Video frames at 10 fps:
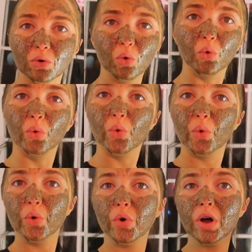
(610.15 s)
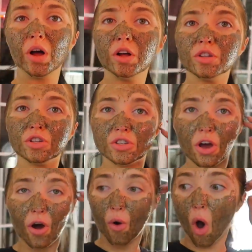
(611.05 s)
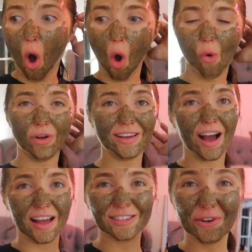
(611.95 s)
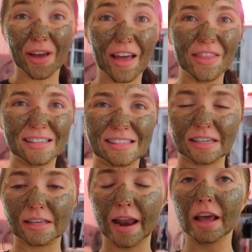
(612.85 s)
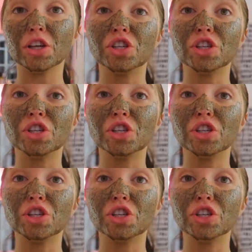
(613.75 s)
Ooh. So, oh guys, okay, this is exciting.